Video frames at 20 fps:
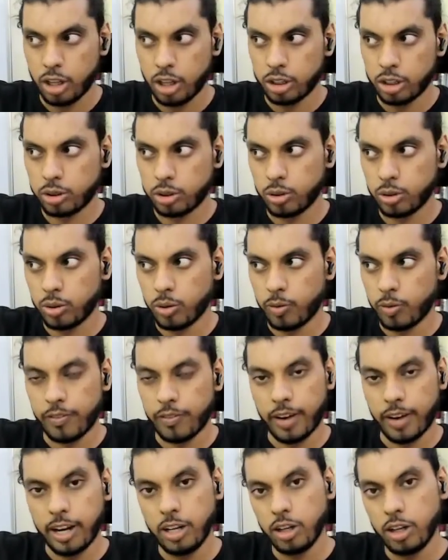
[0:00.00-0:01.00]
So
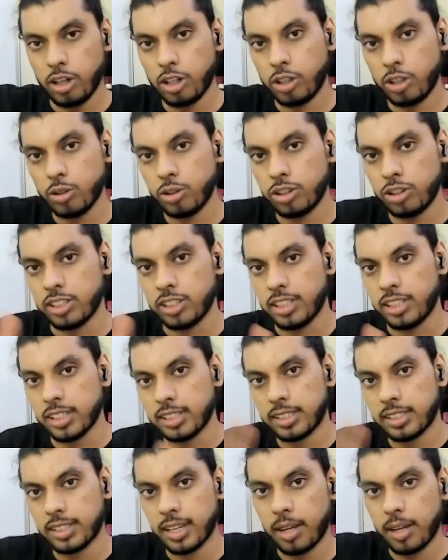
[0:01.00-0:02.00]
why not use
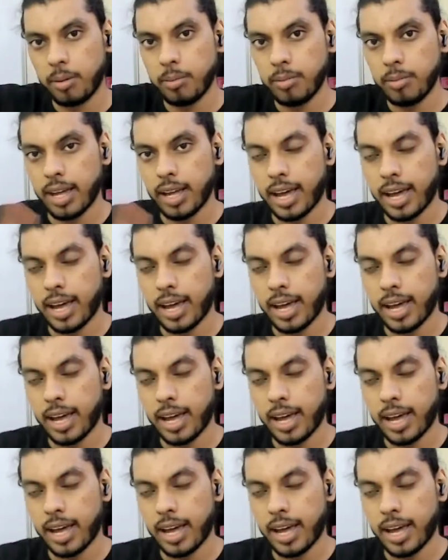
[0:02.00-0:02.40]
this time